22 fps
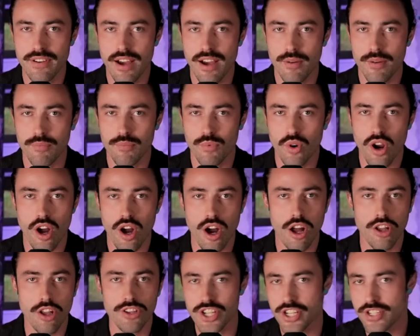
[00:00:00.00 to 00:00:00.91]
Um, we're
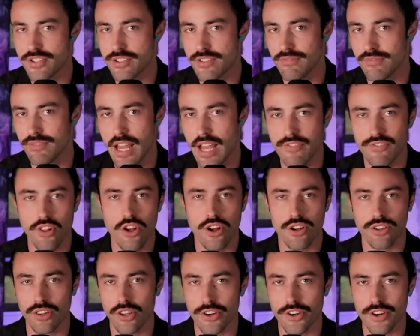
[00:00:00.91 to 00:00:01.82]
all just
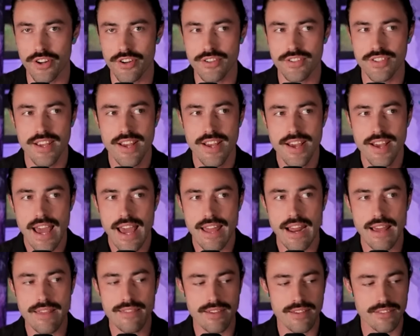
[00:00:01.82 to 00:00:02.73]
lifelong learners, and
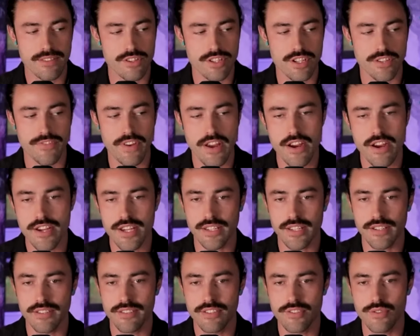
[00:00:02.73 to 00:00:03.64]
I think there's a
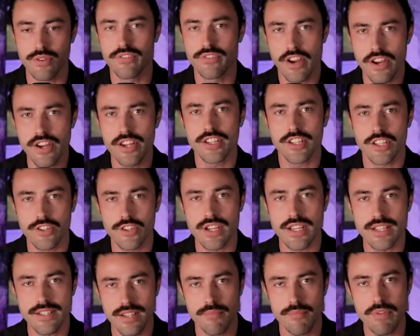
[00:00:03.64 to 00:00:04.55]
varying to a varying degree.
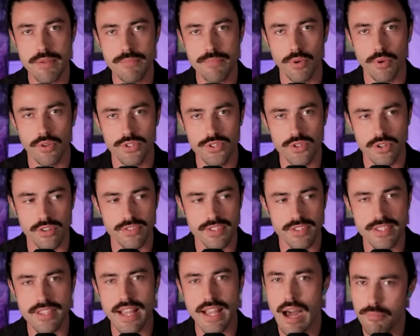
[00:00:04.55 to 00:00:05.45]
Some people sort of
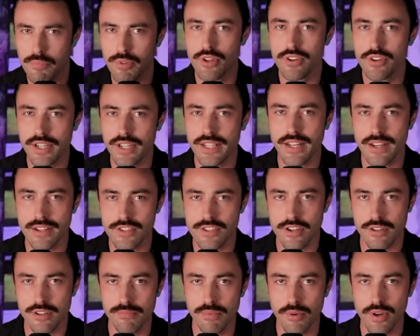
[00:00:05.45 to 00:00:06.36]
stop learning at a
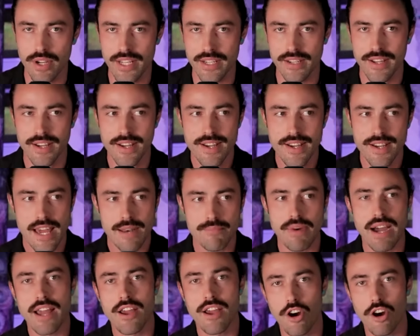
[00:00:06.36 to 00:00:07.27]
certain point, and
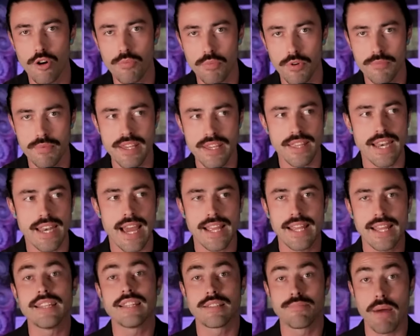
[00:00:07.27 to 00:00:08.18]
my hope would be that I
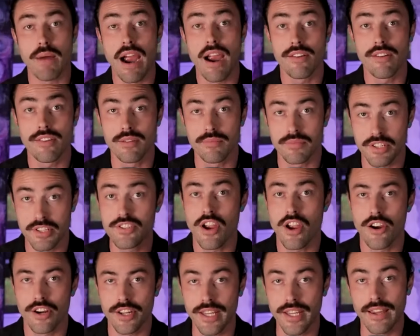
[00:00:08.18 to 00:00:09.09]
can inspire them to
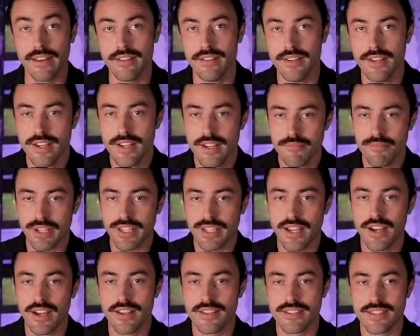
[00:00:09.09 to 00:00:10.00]
start again.
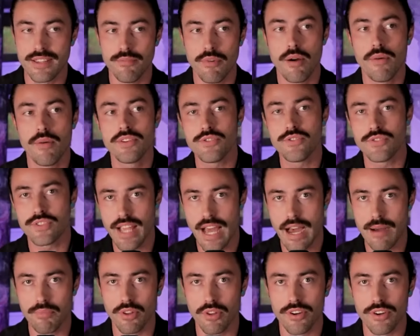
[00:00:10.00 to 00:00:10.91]
Because the moment you
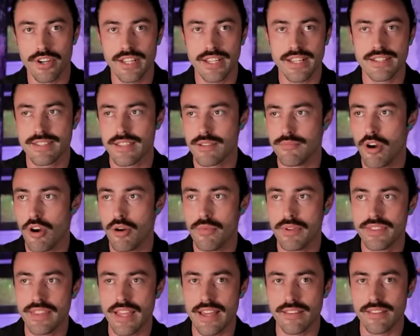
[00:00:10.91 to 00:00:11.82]
stop learning is the
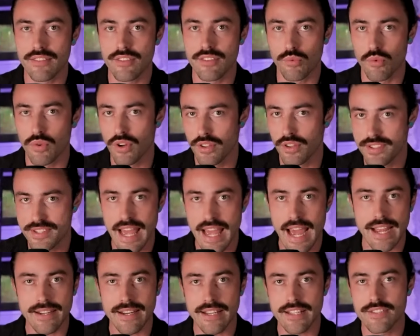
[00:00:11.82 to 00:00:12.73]
moment that the world
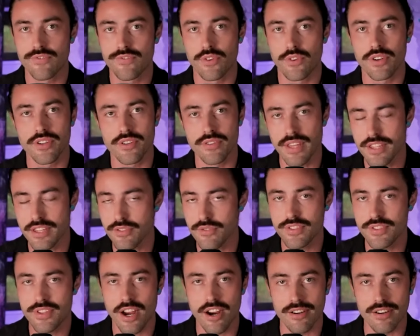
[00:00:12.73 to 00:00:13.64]
stagnates for you. That you
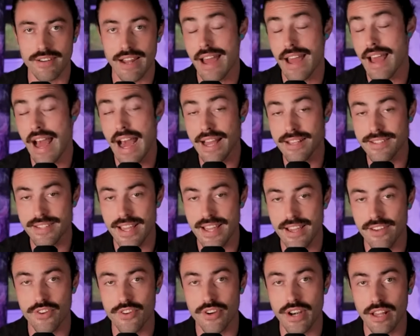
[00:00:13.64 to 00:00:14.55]
start. I, I say
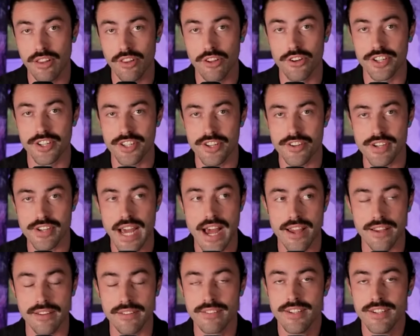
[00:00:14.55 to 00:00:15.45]
if you're not learning, you're
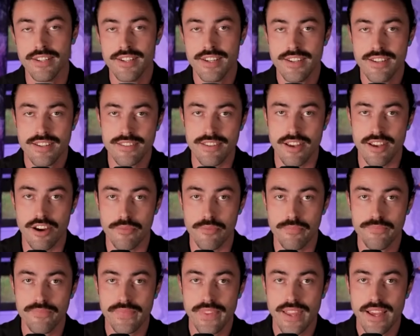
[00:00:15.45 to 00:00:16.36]
dying.
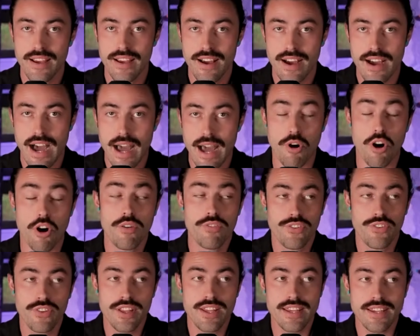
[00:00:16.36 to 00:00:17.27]
So I'm
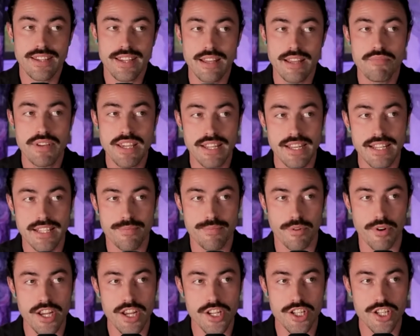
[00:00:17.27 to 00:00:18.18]
hopefully can be an
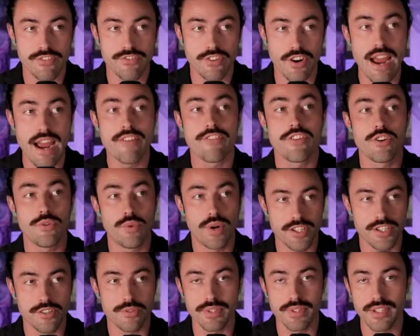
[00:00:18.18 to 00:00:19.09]
inspiration for
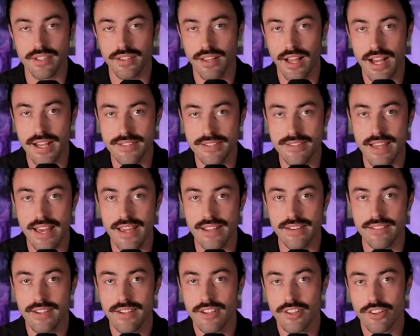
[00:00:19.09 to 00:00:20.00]
everyone to realize that
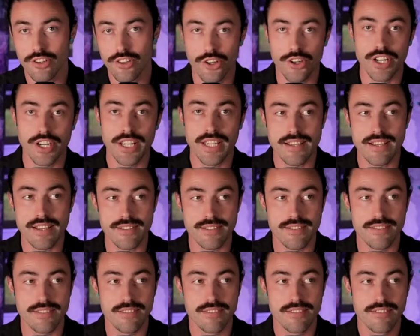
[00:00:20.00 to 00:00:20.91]
learning
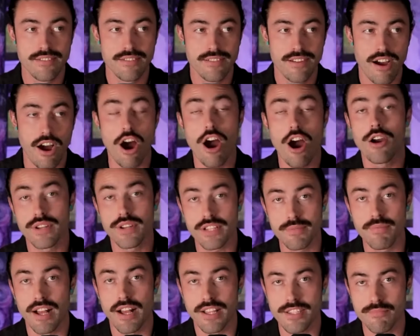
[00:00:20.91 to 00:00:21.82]
is our
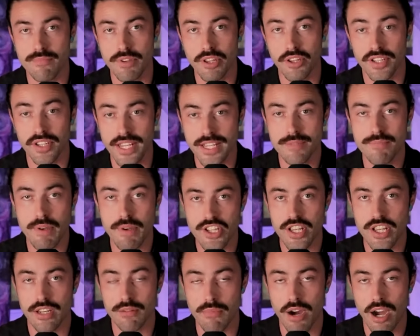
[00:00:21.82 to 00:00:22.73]
responsibility,
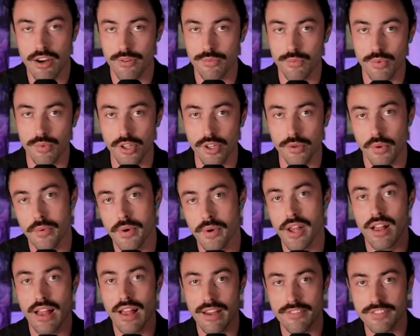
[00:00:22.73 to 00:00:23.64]
especially in a modern world where we
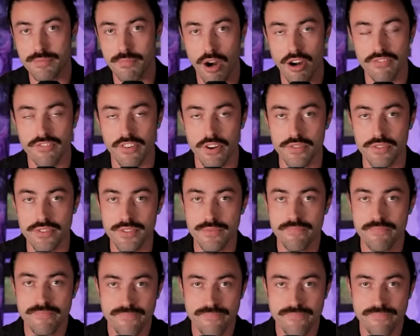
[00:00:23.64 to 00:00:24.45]
all have smartphones.